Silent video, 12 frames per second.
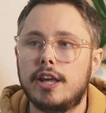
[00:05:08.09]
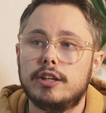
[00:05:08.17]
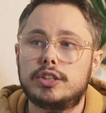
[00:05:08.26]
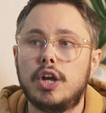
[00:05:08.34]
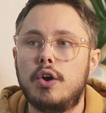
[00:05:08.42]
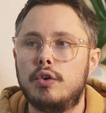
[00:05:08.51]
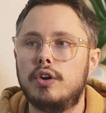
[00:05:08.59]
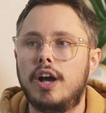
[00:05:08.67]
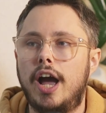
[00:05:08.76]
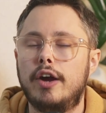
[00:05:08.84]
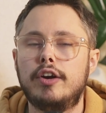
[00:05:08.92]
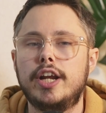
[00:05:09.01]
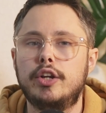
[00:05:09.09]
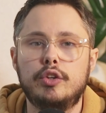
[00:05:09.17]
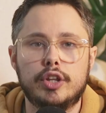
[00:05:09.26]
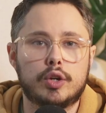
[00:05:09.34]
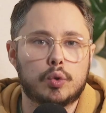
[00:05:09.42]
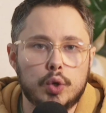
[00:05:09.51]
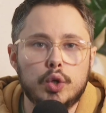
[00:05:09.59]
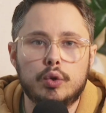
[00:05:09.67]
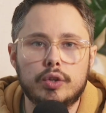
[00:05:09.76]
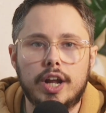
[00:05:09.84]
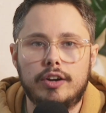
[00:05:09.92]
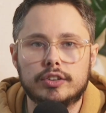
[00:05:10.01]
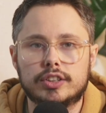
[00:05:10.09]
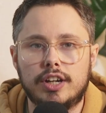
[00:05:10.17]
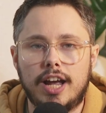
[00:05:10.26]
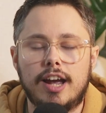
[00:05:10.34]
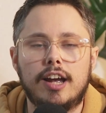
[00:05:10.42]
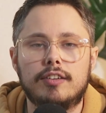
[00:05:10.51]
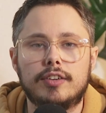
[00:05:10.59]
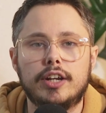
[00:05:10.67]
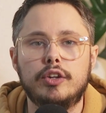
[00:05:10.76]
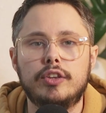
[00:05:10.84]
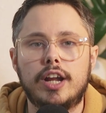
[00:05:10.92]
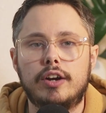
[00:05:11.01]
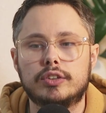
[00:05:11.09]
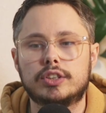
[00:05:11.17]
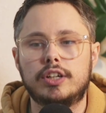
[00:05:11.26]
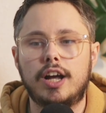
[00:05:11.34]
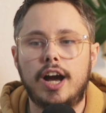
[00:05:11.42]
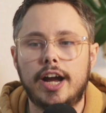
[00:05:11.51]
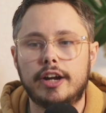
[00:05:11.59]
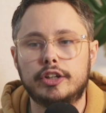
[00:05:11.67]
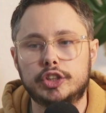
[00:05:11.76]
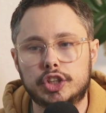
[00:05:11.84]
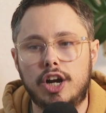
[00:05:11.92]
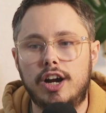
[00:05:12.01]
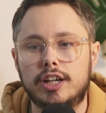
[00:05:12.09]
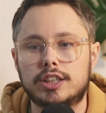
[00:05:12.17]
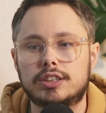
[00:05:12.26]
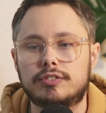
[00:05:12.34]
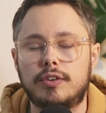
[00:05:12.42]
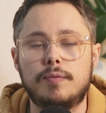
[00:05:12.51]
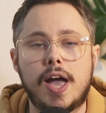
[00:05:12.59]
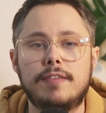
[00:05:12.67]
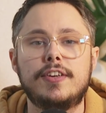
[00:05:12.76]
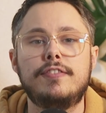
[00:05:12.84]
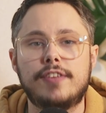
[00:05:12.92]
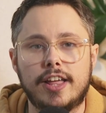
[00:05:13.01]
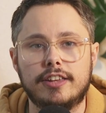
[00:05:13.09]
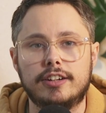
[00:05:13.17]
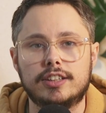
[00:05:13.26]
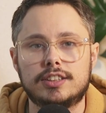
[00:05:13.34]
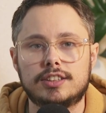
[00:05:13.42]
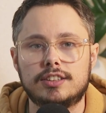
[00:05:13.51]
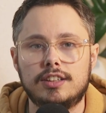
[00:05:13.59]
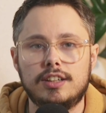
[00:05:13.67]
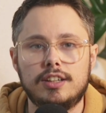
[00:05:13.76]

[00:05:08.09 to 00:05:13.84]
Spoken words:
So I already knew the crew that I was going to have. I knew that I was going to hire Josh from Heavy Feathers.